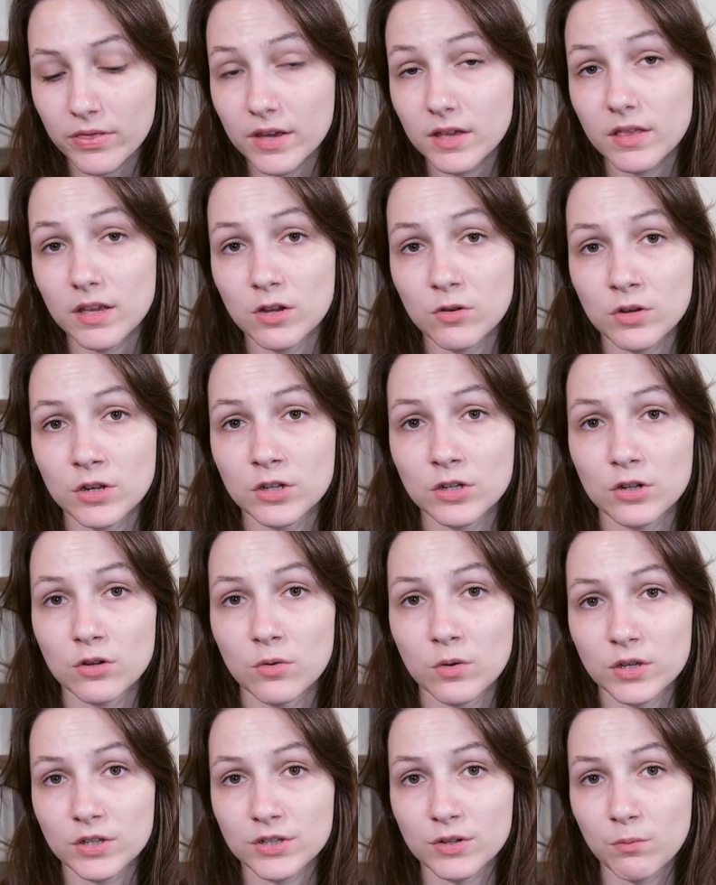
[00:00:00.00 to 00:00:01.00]
thing that you can
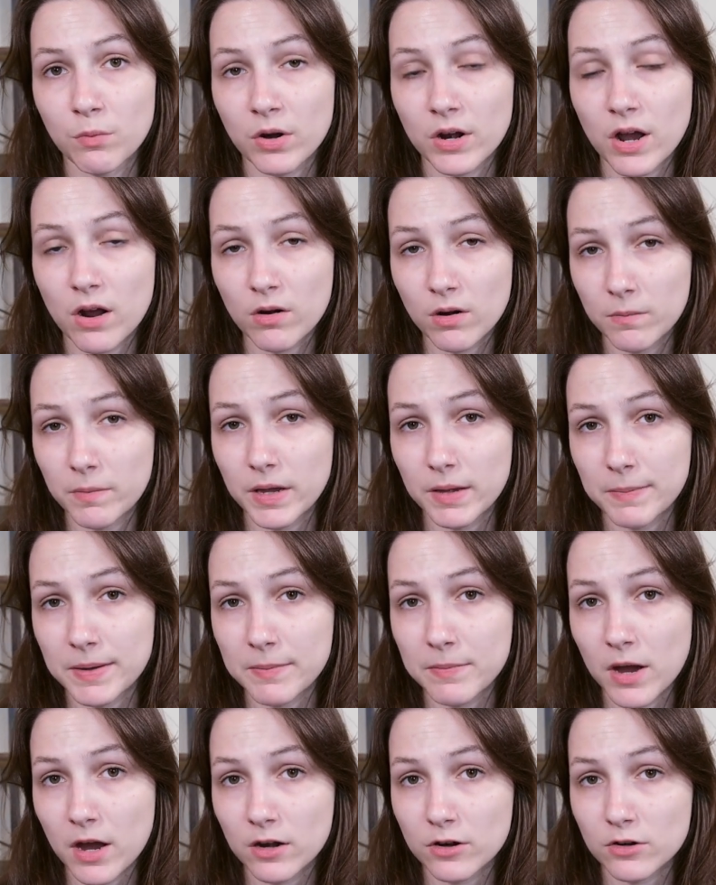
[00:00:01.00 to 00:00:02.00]
do is to put out a baby
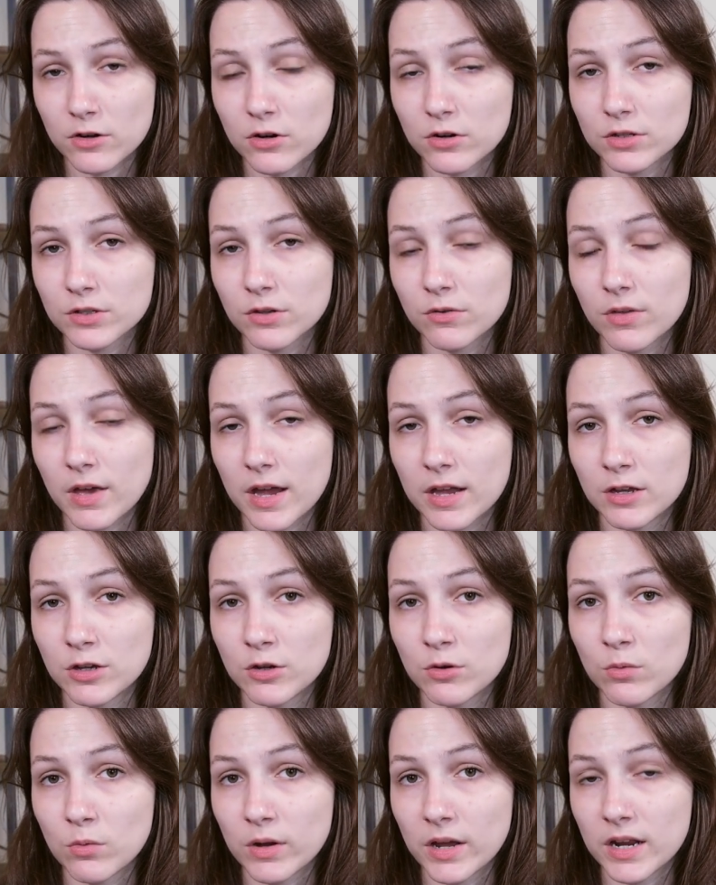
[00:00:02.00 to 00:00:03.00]
monitor so that
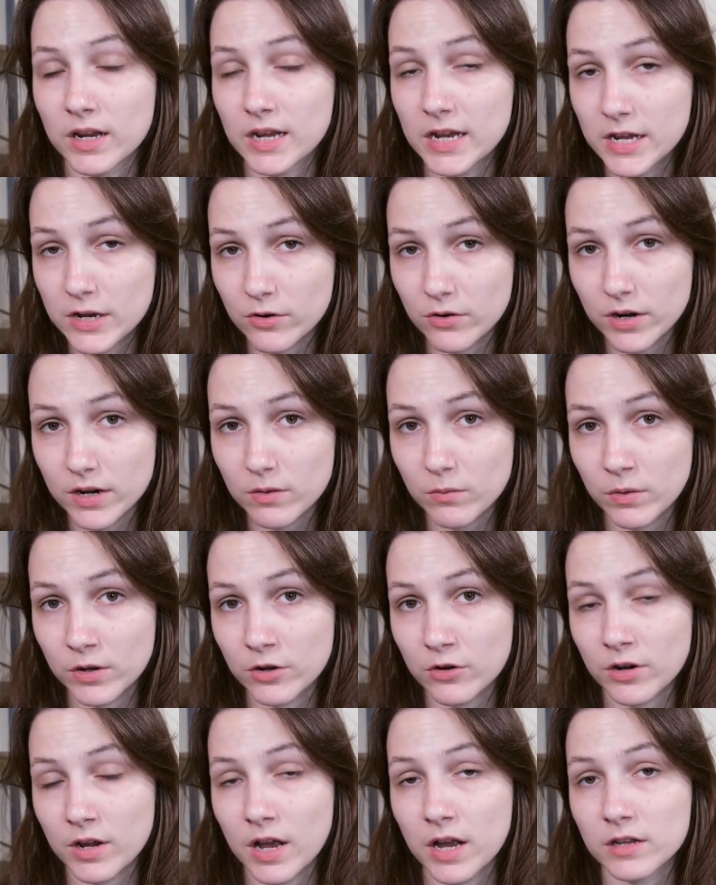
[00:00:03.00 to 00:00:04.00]
you can hear it when
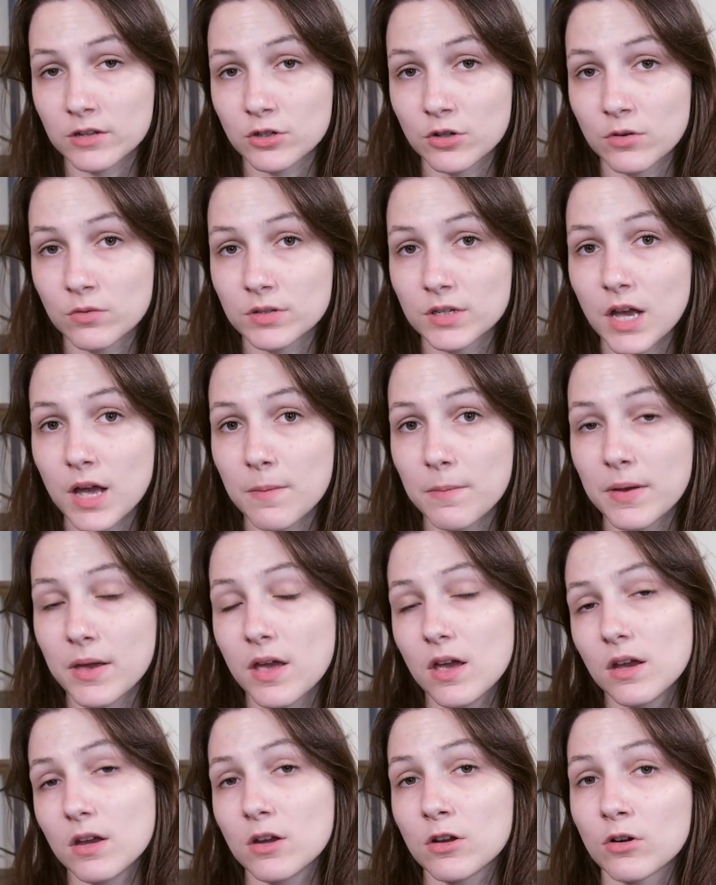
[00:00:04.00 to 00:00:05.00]
your cat shows up.
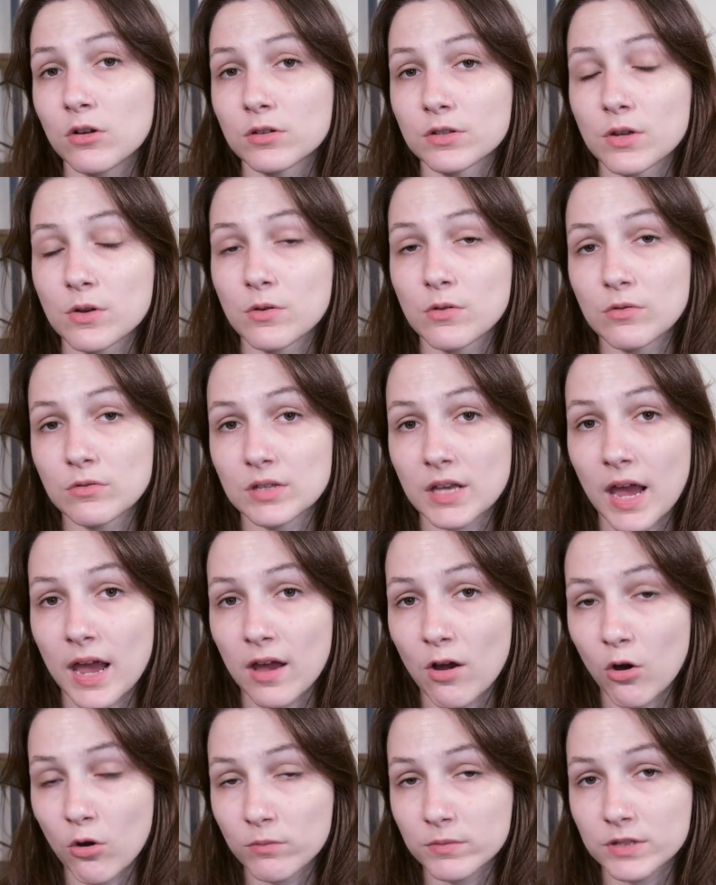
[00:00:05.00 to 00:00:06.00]
You can also use
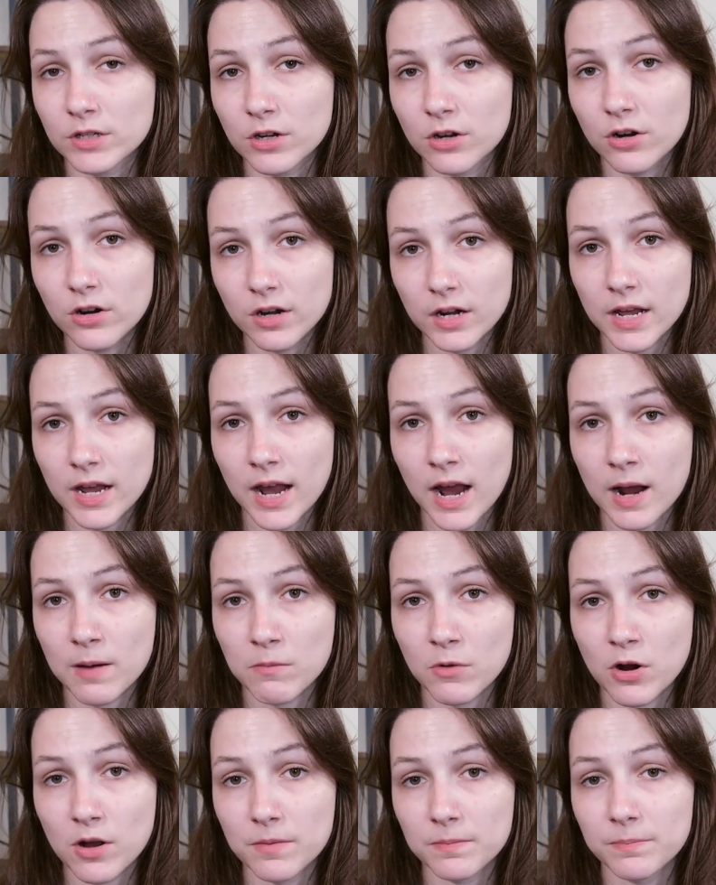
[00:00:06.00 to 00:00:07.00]
a home security
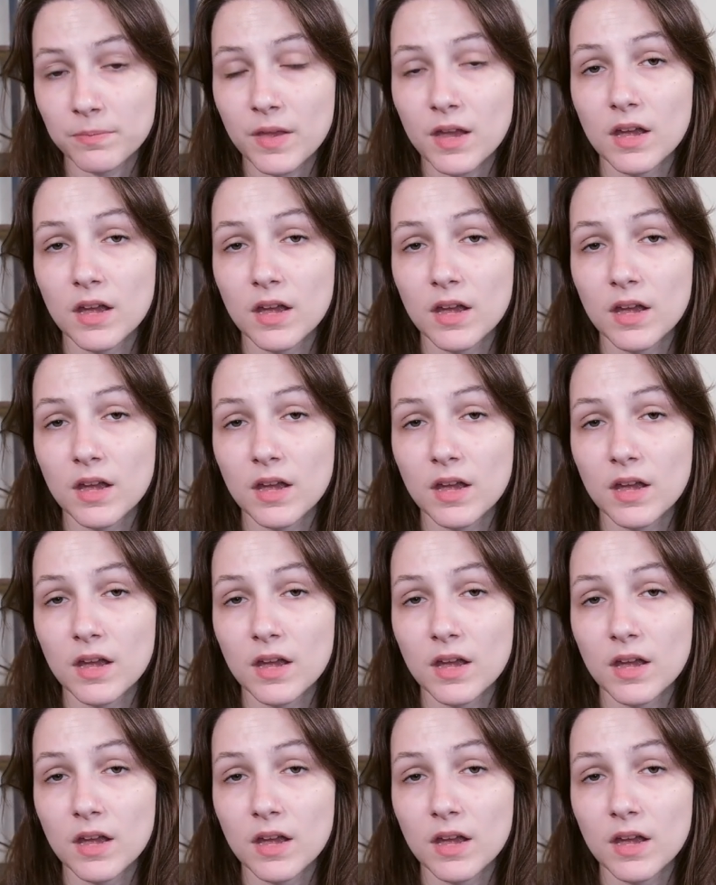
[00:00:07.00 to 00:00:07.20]
camera.